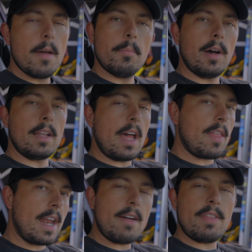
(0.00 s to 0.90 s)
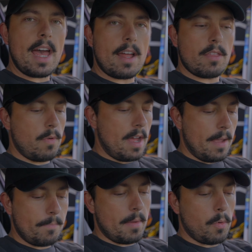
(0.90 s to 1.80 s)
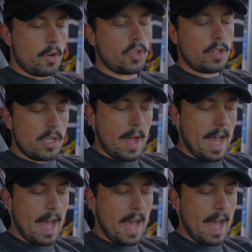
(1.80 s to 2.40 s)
But now that I have that out of the way, I want to show you